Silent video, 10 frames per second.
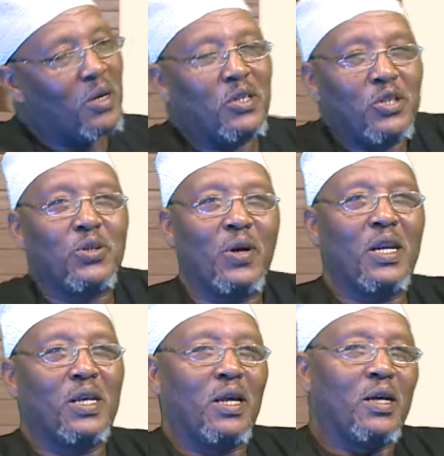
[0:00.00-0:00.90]

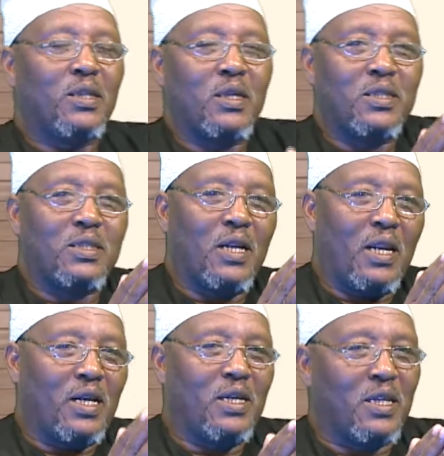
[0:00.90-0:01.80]
Surely, this
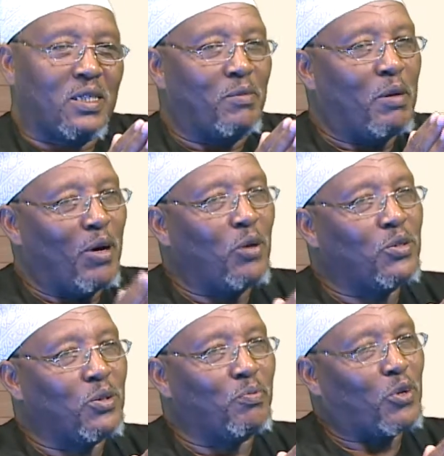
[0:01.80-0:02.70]
lady that I'm about
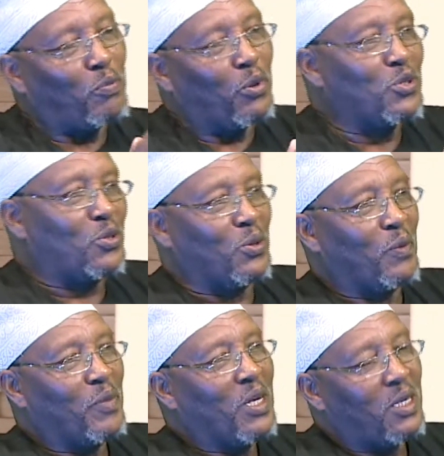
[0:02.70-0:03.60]
to propose to,
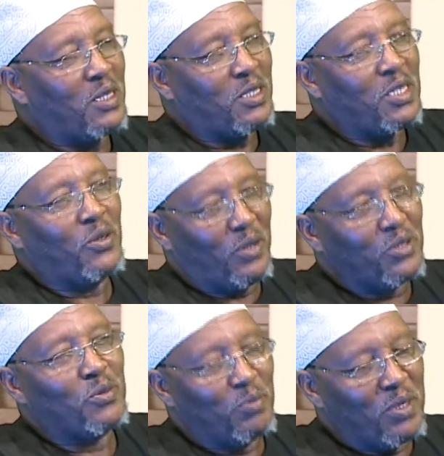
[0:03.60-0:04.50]
is she going
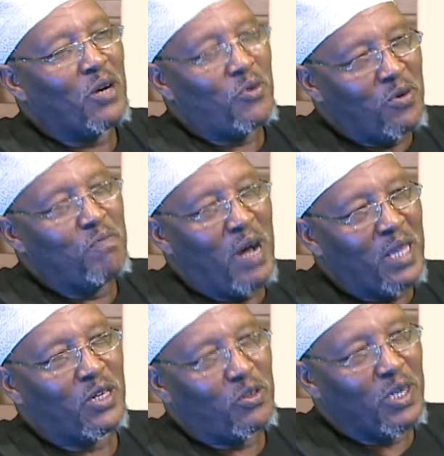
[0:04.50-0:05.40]
to be a good
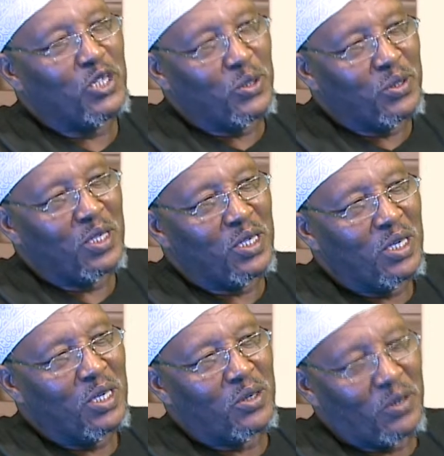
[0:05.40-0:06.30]
mother to my children
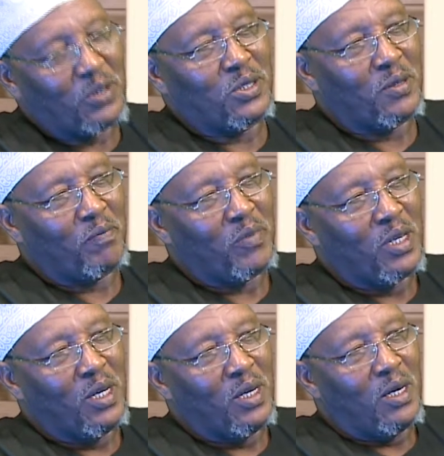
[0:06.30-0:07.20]
or not?
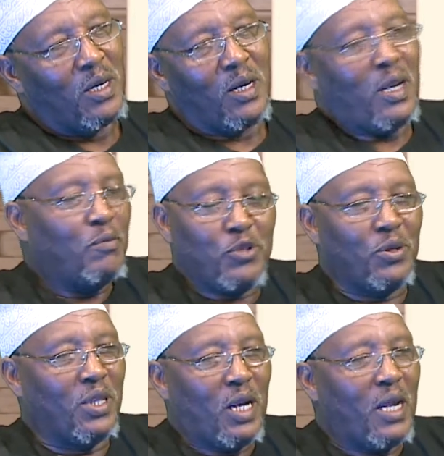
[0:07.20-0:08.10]
And I'm
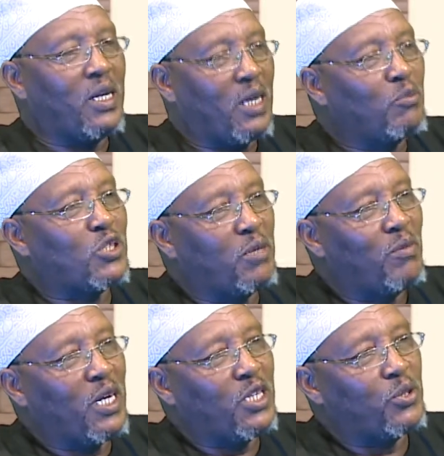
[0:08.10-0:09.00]
sure the lady, a Muslim
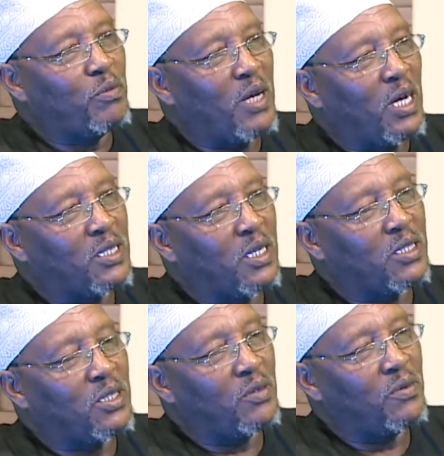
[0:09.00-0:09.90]
lady, should be asking
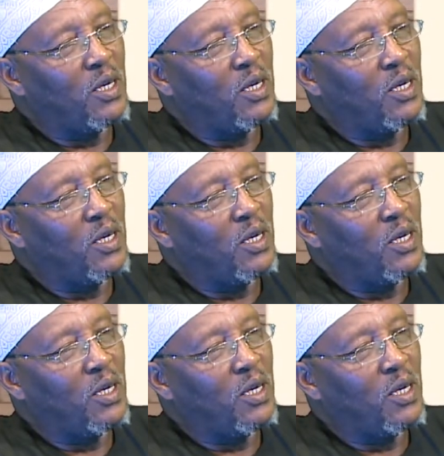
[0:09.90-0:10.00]
herself,